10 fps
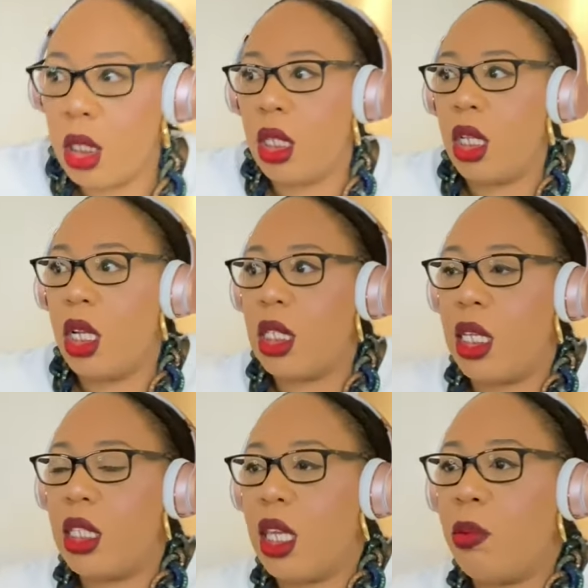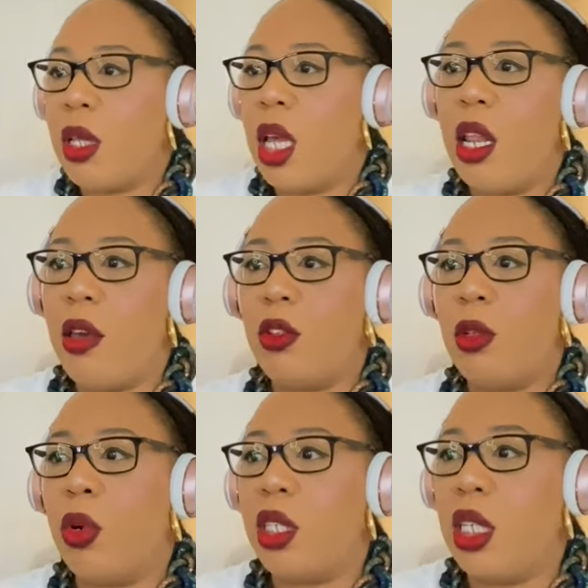The thing has escaped and left the
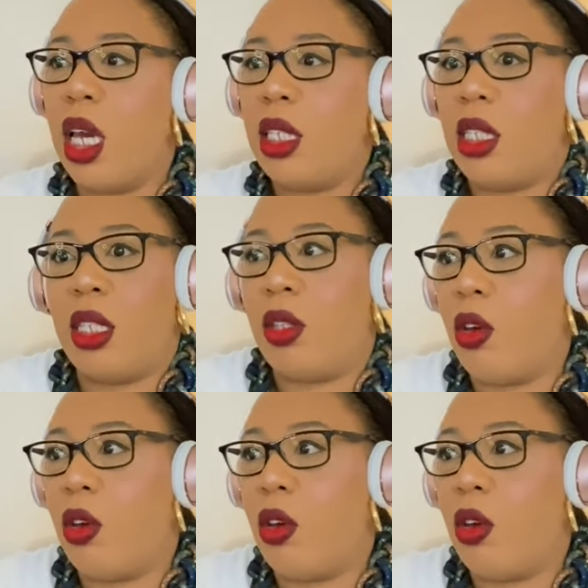body and it is